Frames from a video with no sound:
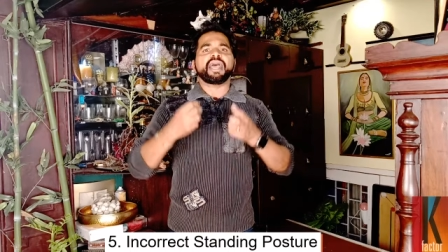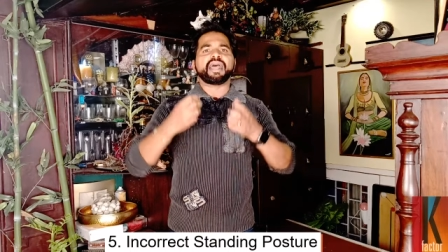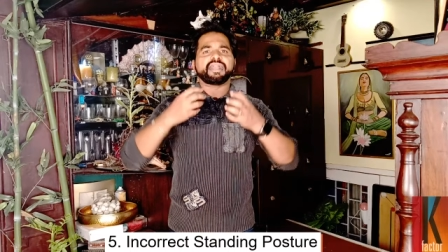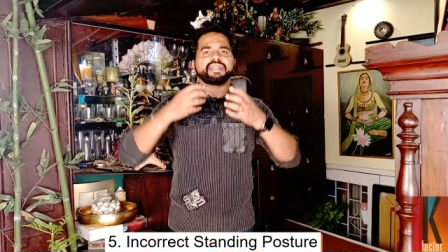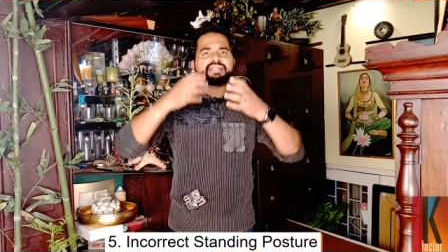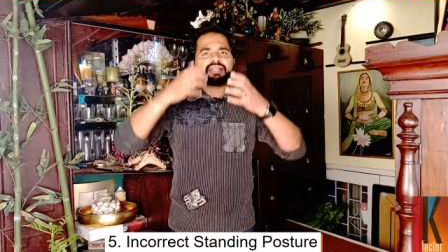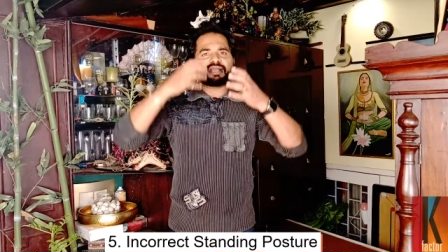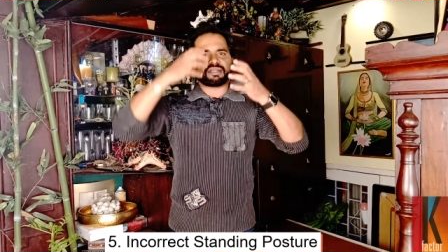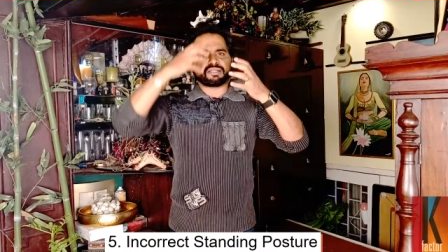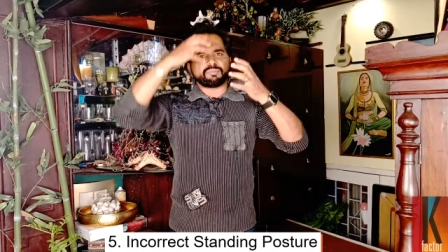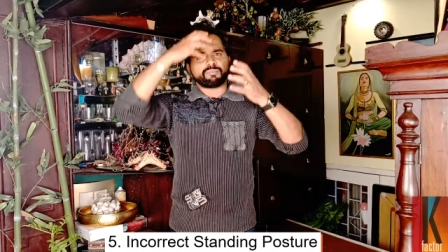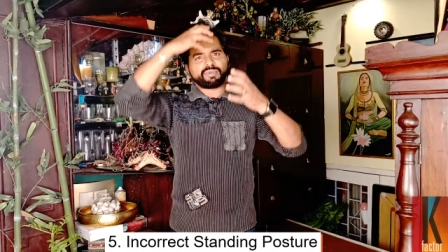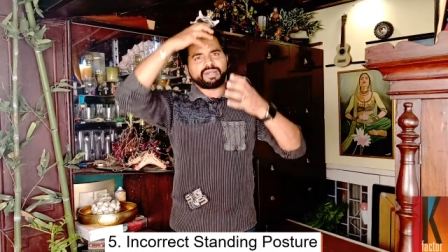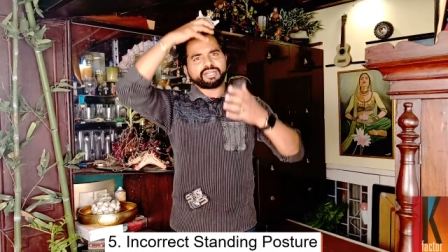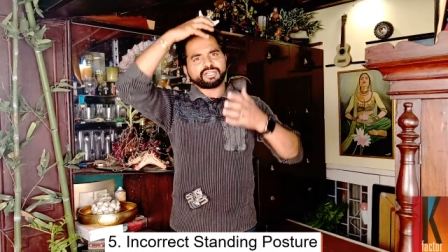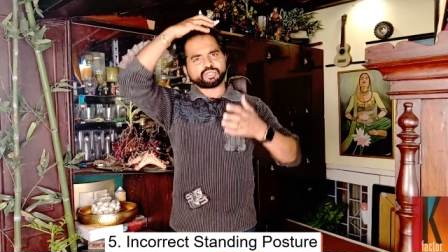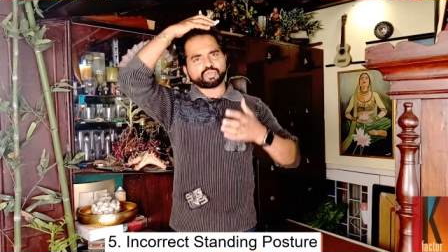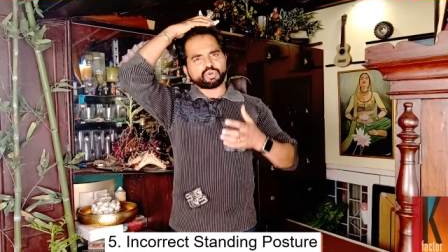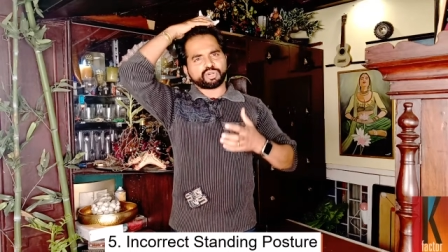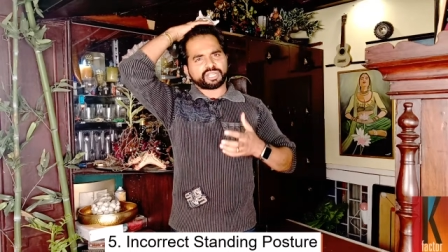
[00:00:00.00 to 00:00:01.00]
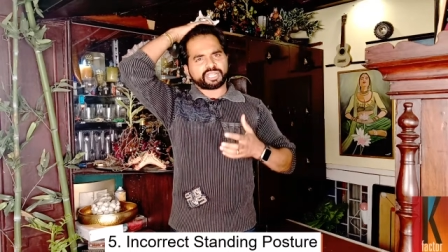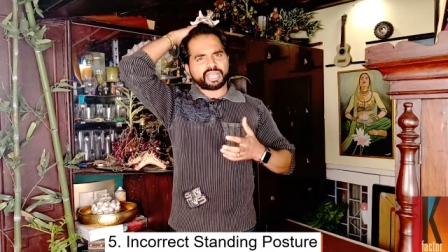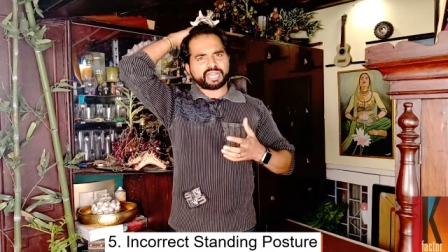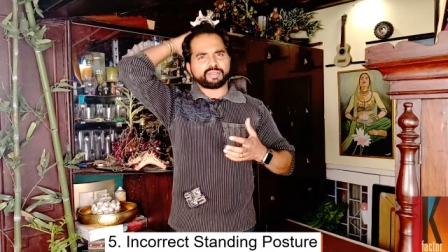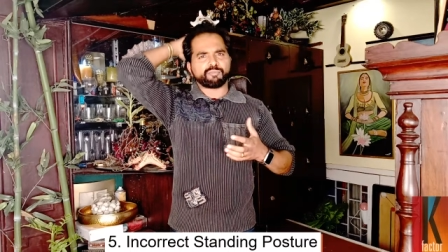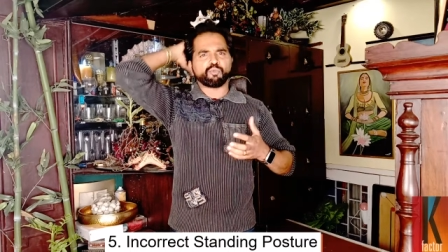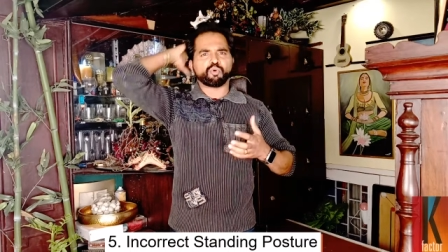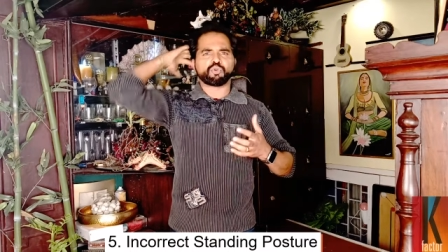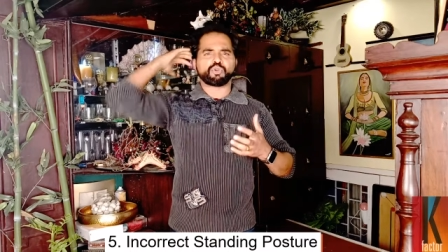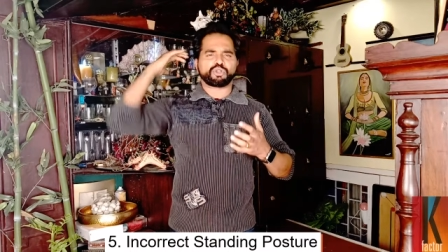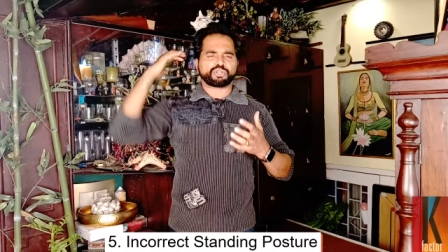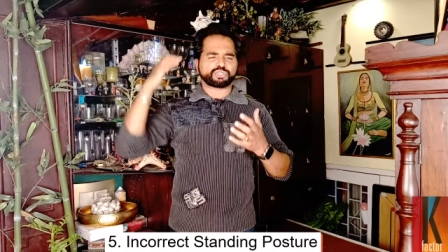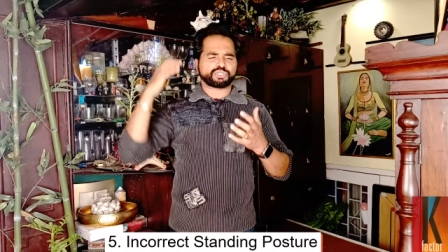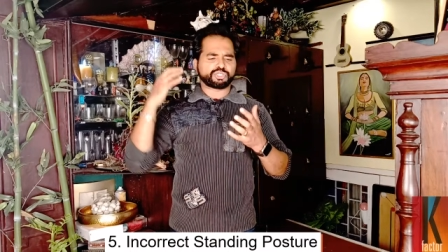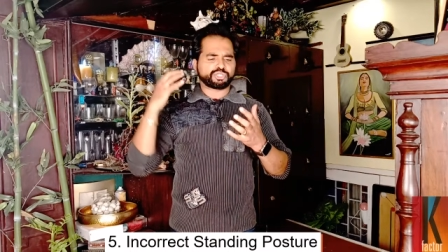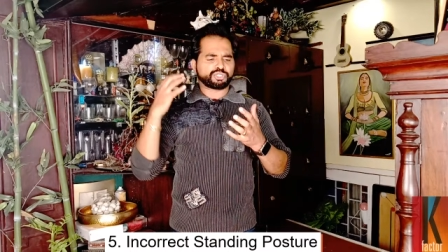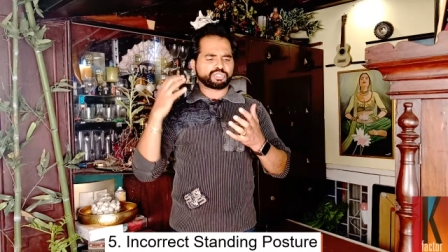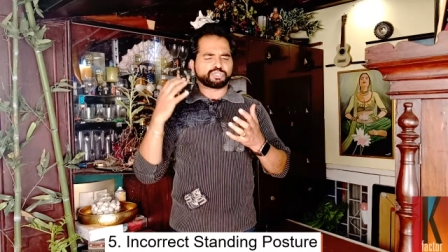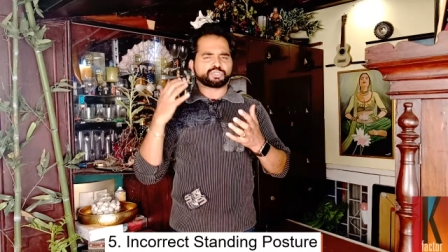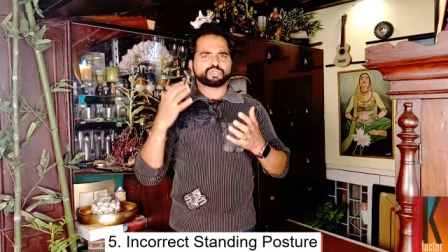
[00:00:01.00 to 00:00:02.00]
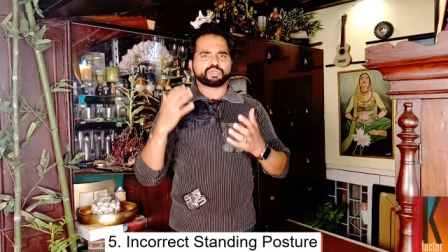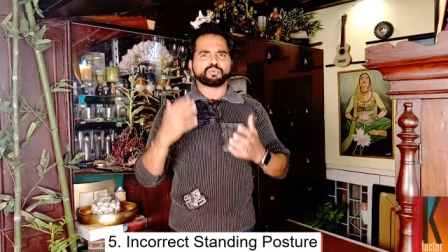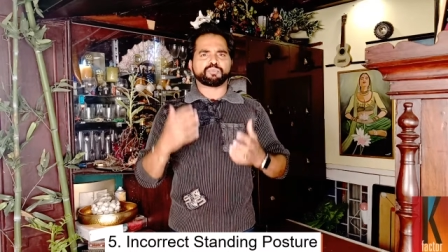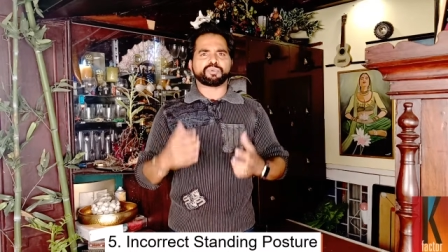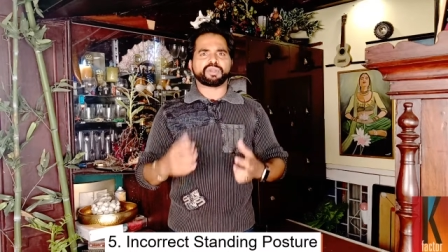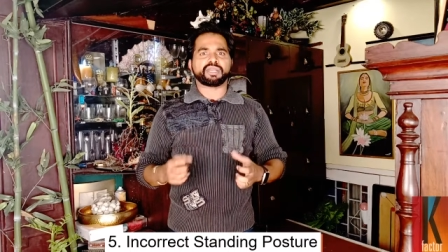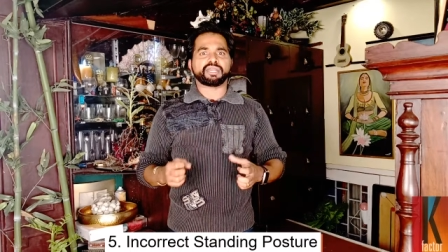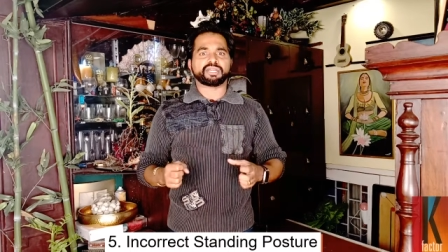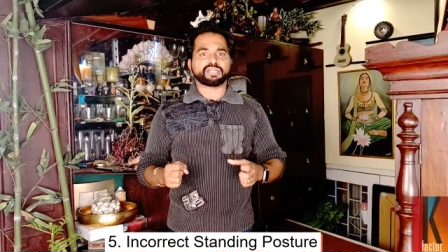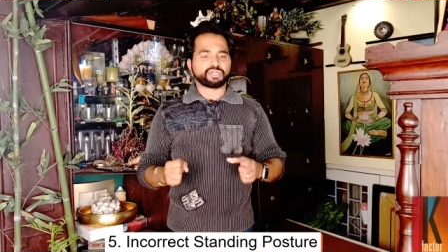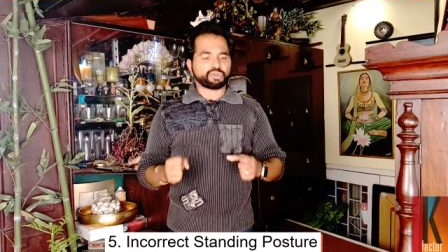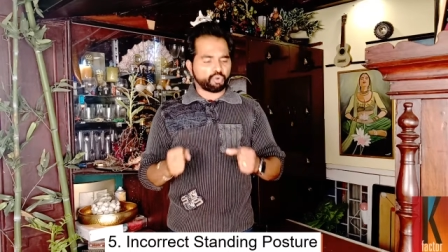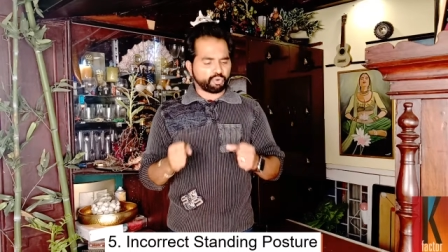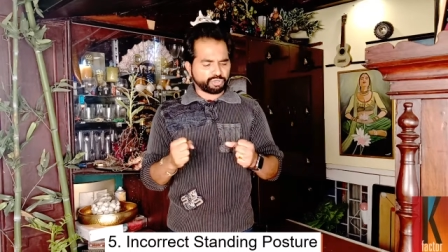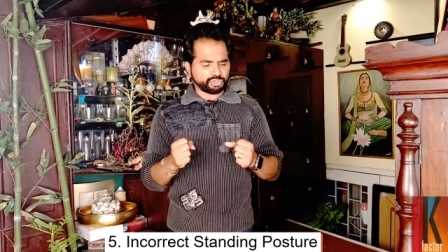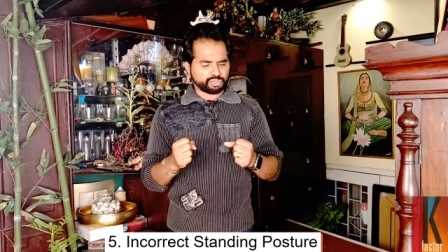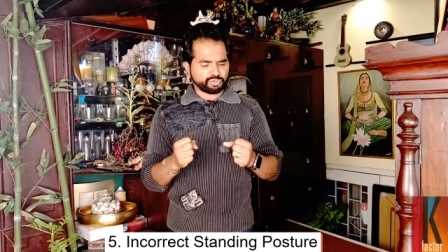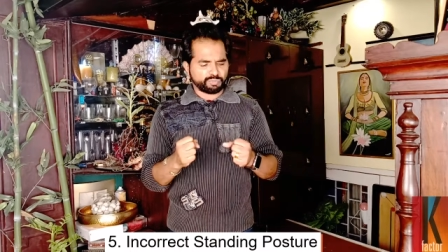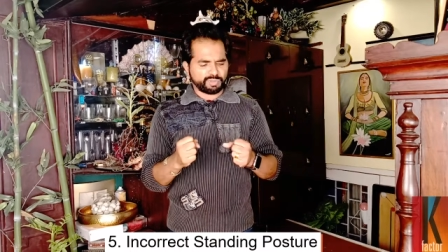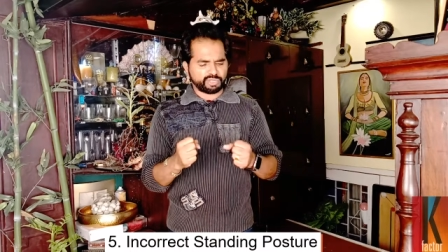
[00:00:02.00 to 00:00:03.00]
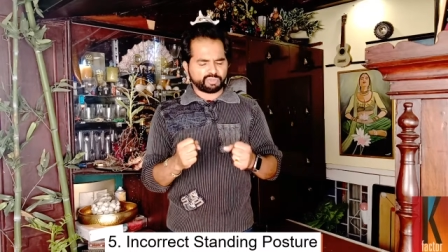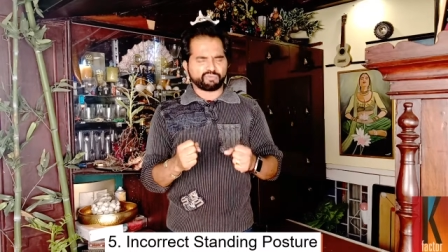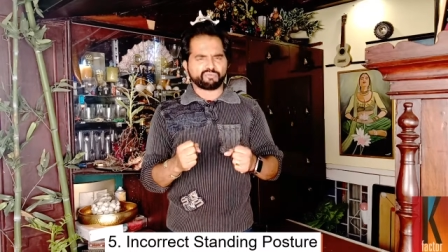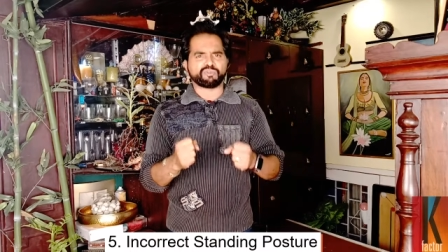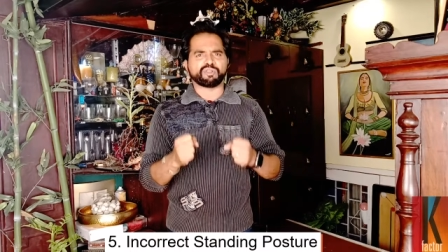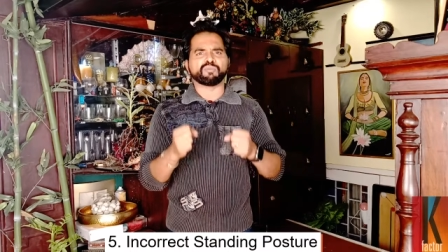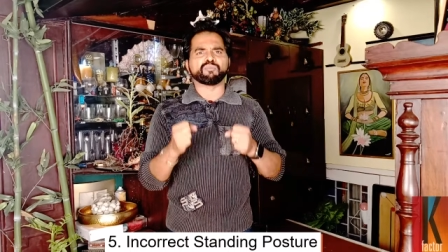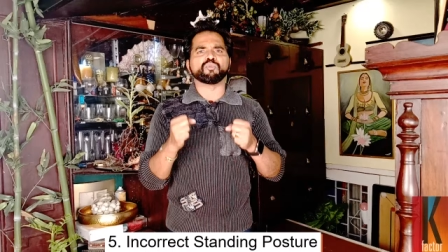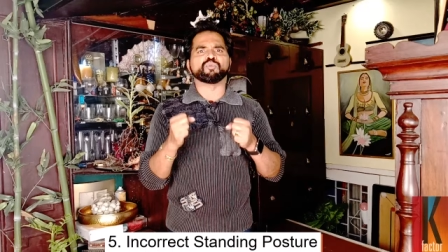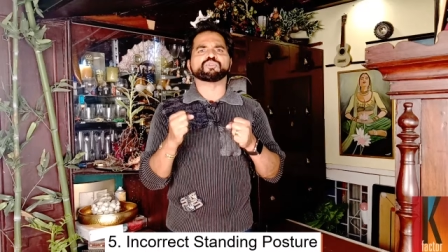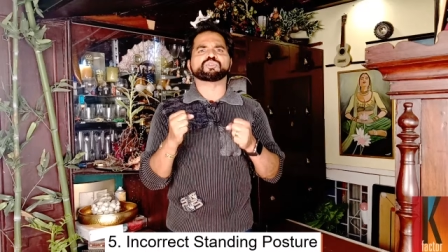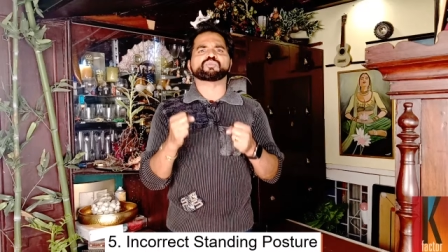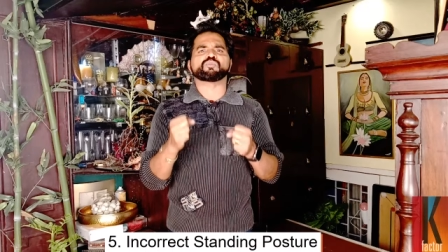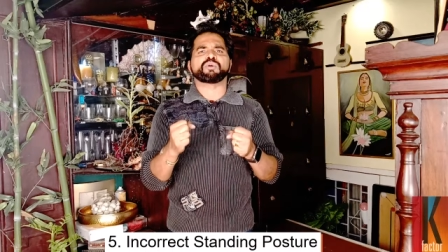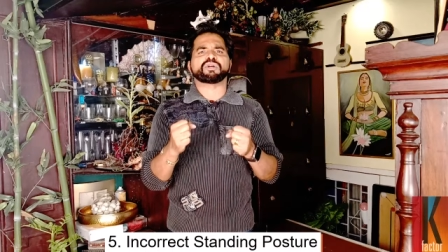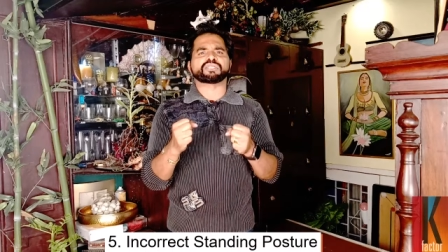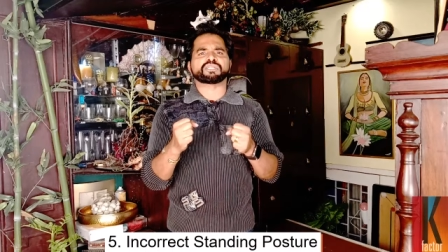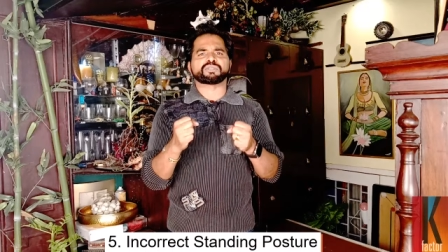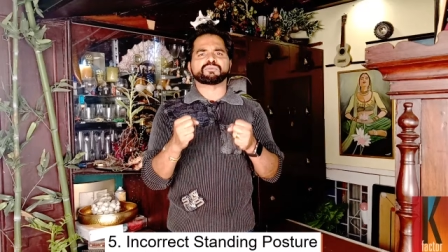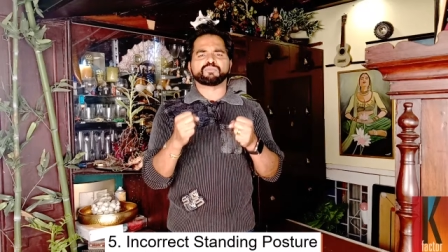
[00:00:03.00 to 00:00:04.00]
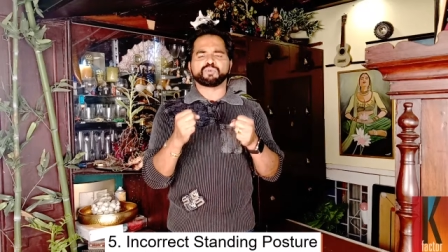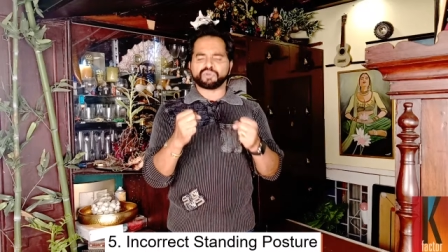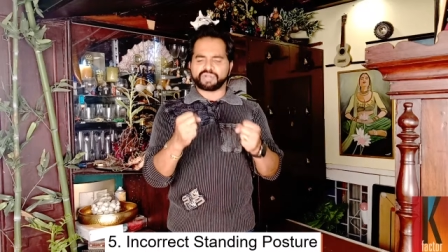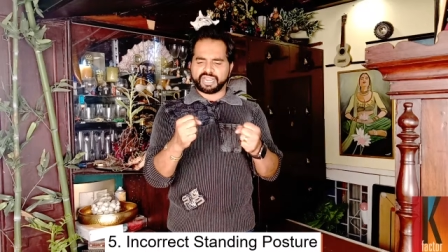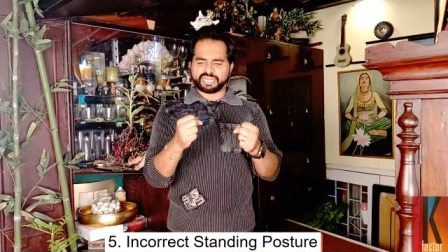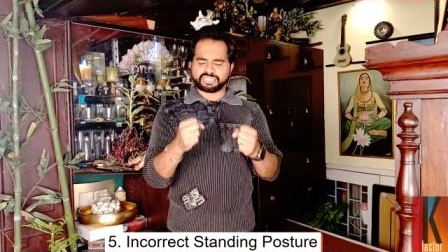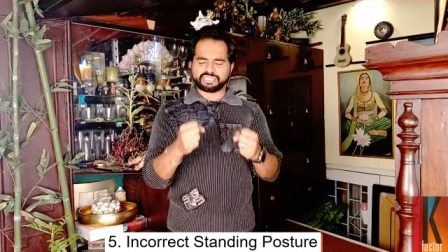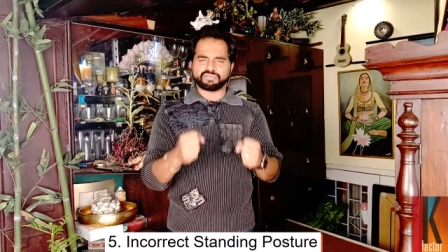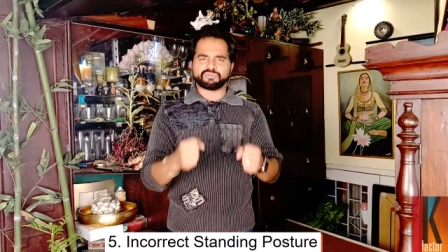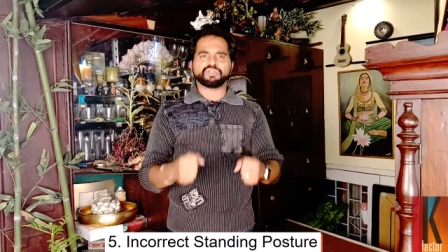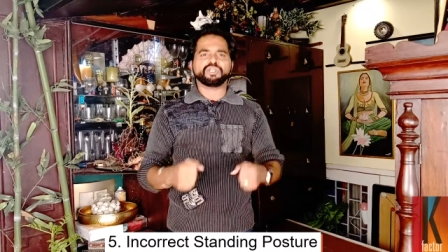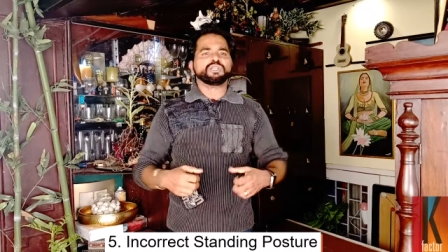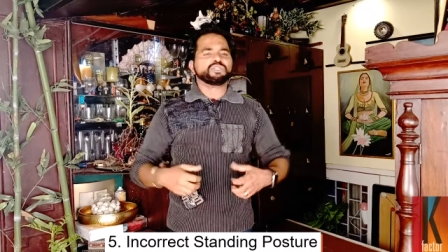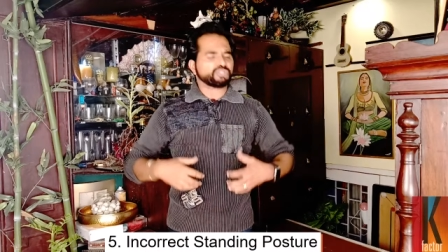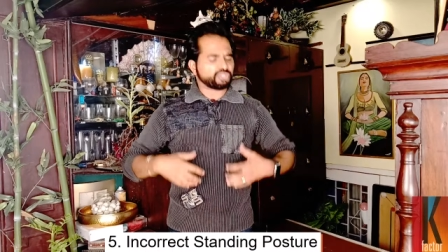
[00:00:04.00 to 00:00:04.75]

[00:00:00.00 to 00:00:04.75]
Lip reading: and then the blood is going to carry more oxygen to your brain. It's going to make you feel more smarter, more active.